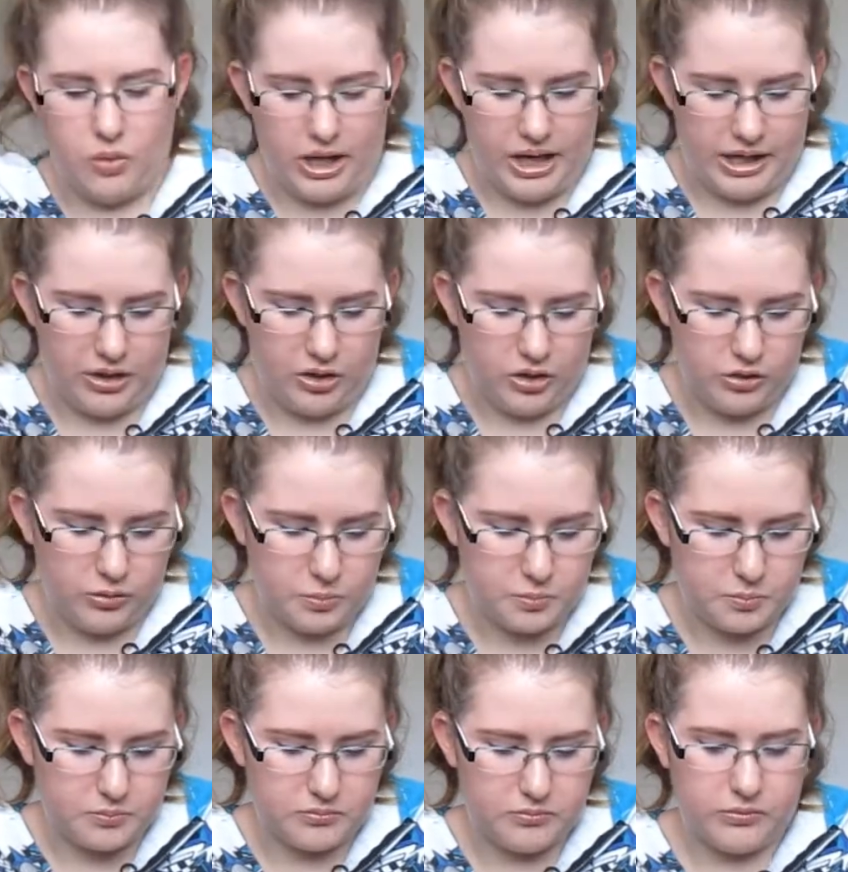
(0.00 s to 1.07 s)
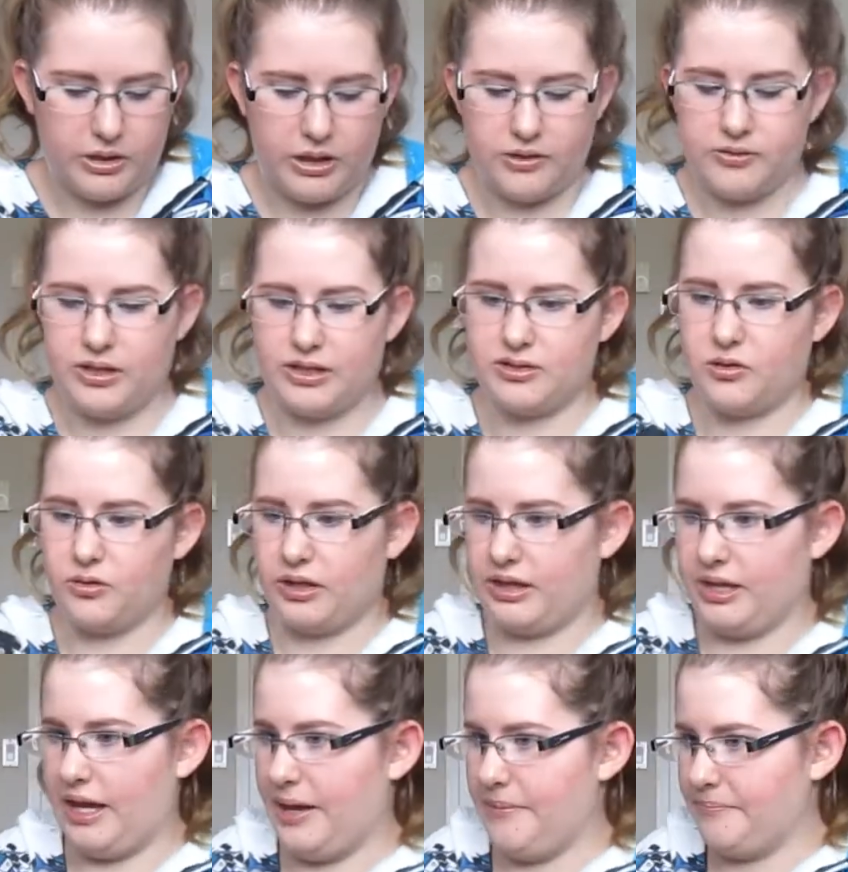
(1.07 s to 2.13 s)
while. So let's go like
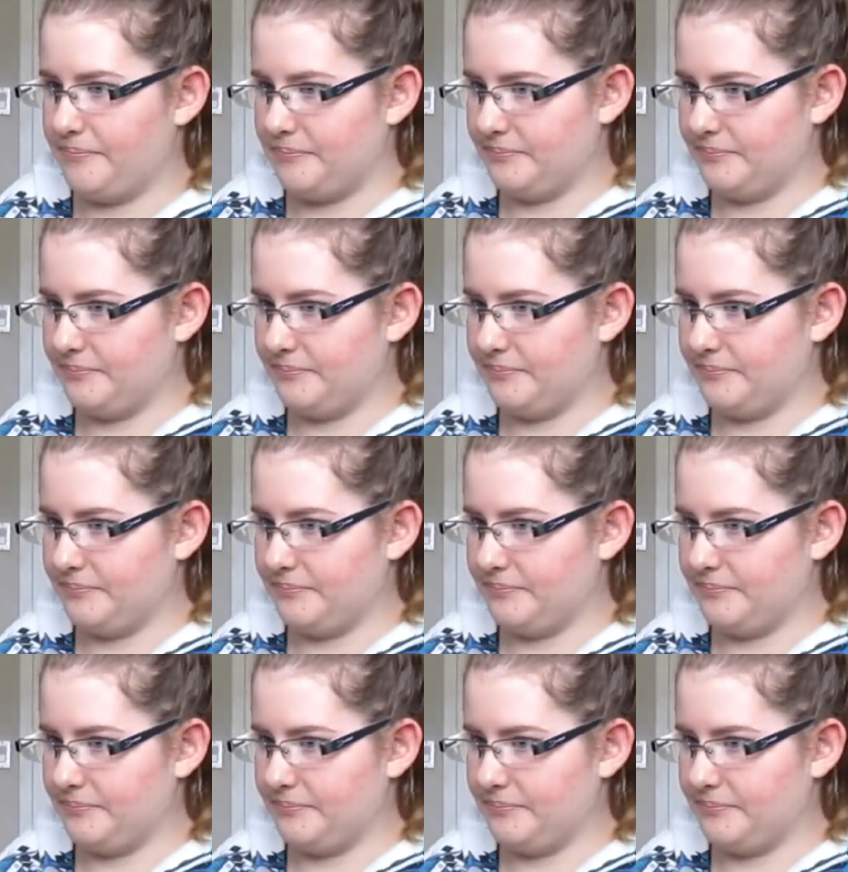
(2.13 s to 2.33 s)
that.